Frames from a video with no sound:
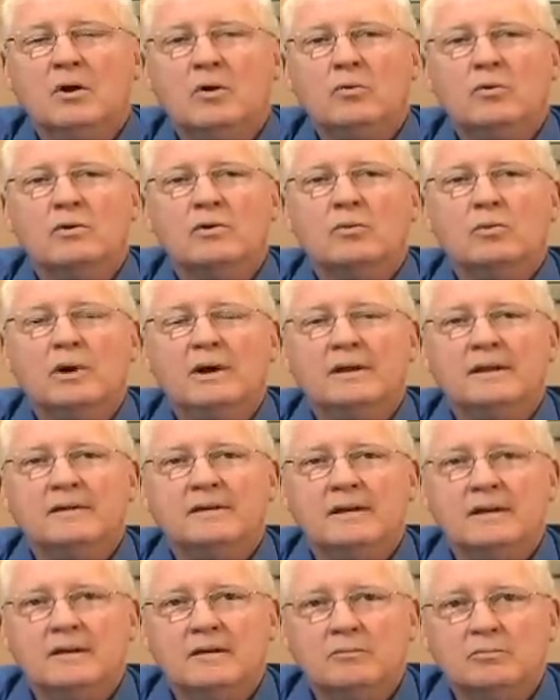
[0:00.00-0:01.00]
or in a way that
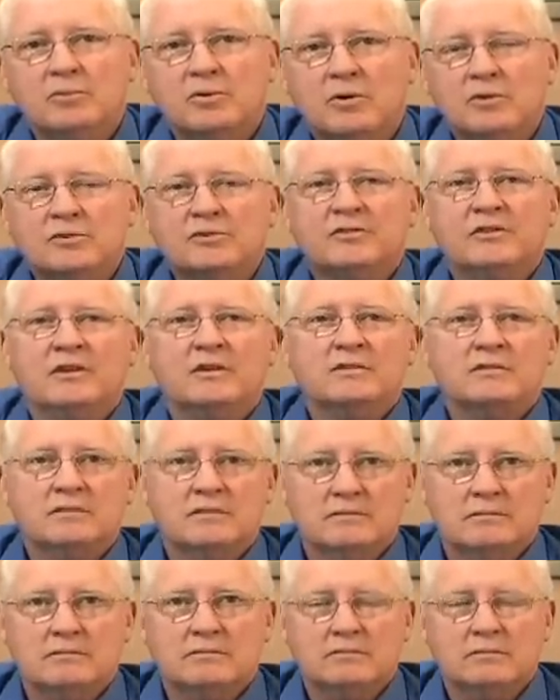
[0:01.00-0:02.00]
they can process
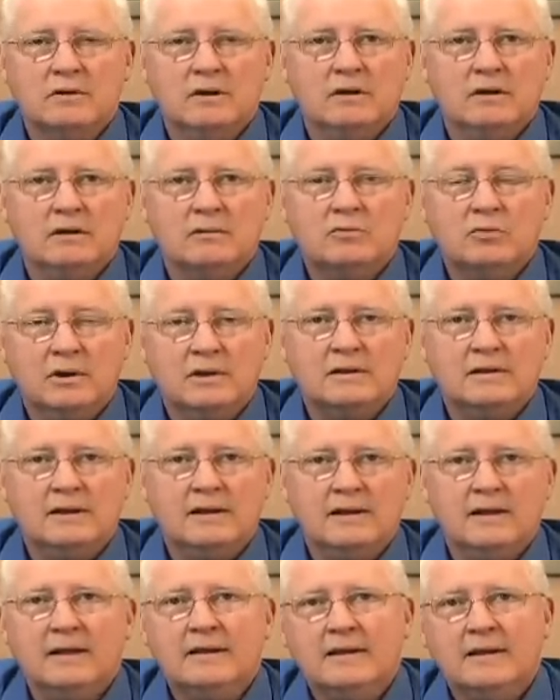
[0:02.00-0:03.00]

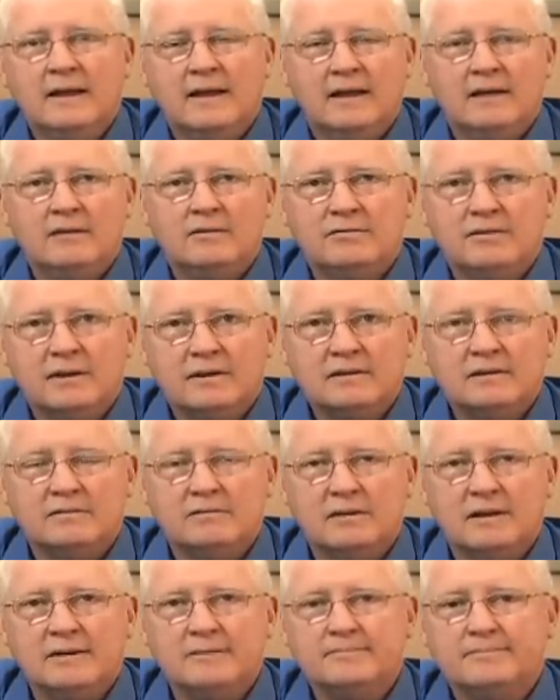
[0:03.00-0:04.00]
quickly and
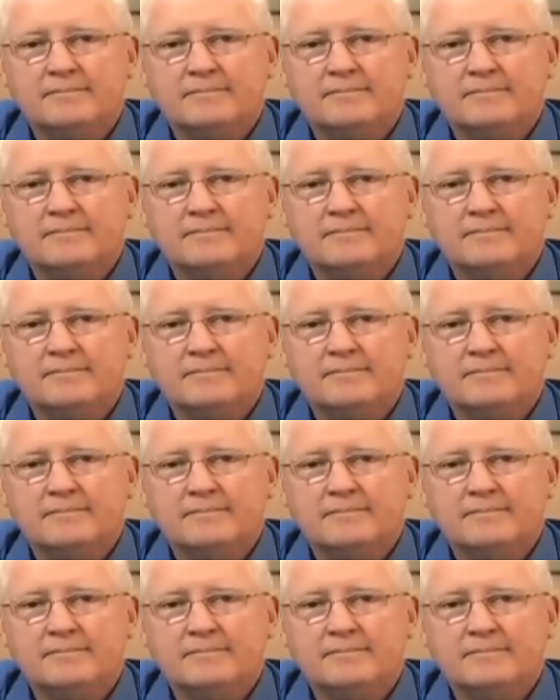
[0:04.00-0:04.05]
effectively.